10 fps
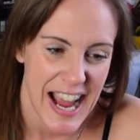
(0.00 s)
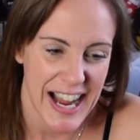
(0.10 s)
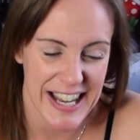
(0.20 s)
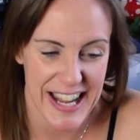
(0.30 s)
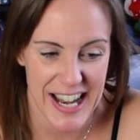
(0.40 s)

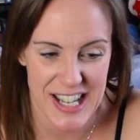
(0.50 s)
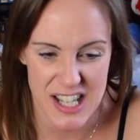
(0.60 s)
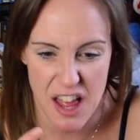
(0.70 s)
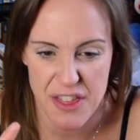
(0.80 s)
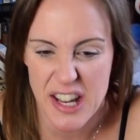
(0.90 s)
And again,
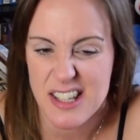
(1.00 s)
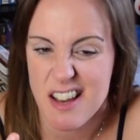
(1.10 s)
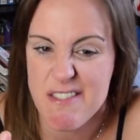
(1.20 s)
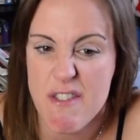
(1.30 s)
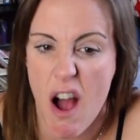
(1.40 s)
I think it's
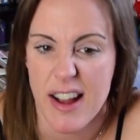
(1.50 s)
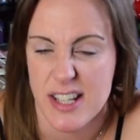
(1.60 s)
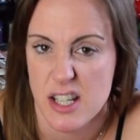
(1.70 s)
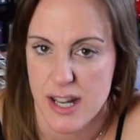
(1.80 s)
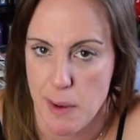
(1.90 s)
a
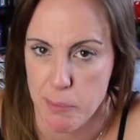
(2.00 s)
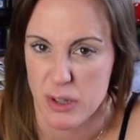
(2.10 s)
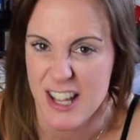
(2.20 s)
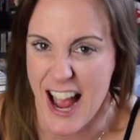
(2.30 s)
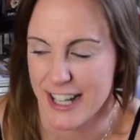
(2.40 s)
nice staple
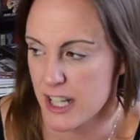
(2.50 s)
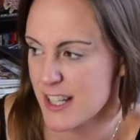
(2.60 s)
title.